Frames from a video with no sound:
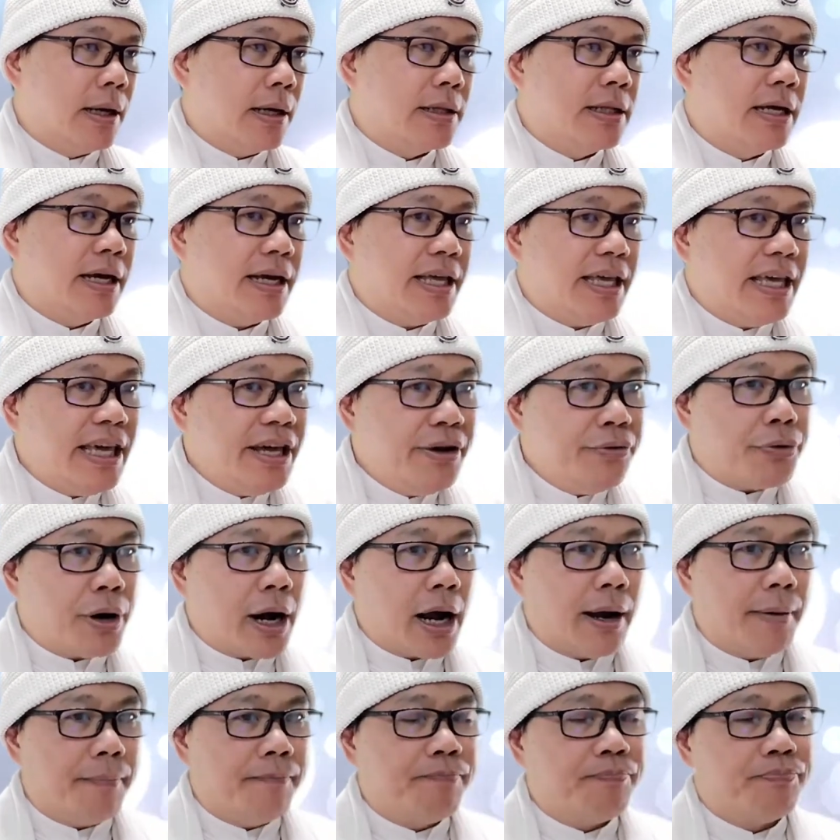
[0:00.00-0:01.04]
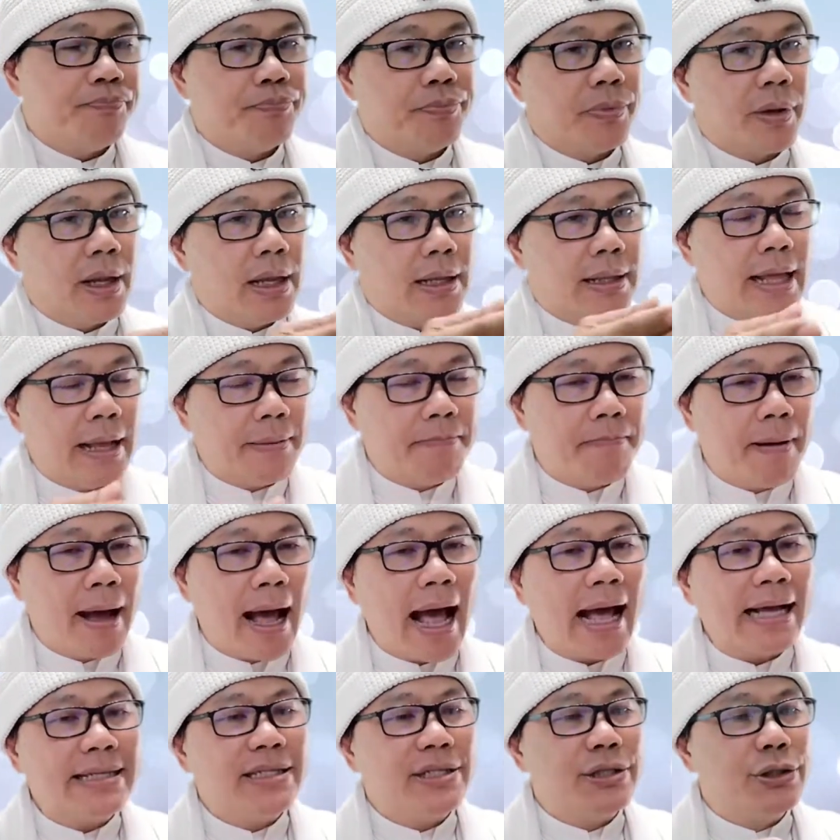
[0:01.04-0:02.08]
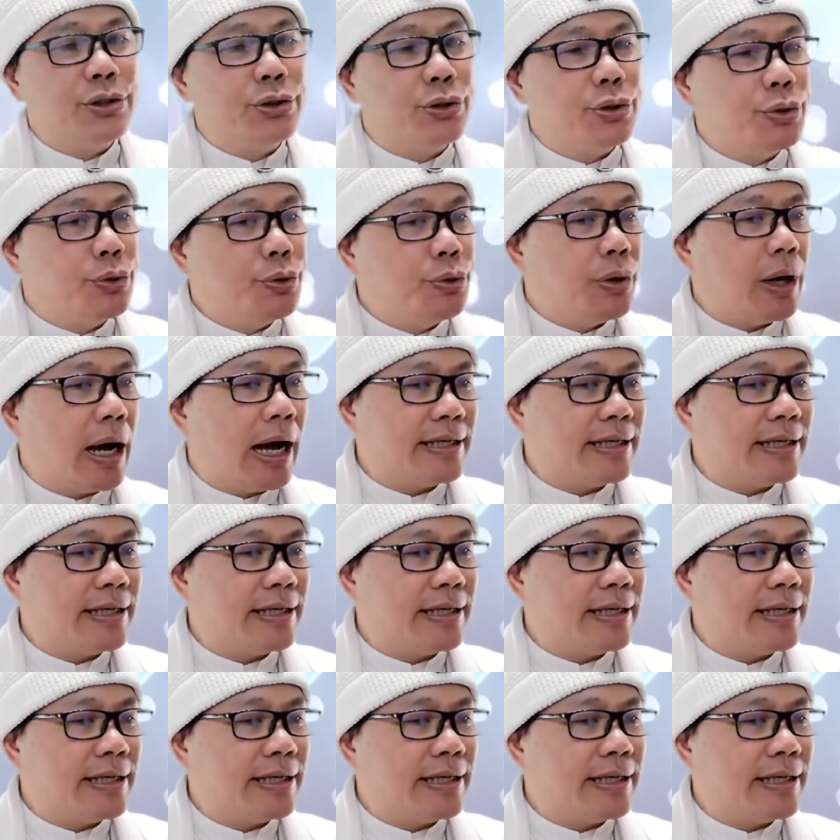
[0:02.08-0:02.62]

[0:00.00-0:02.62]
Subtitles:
the era that passed through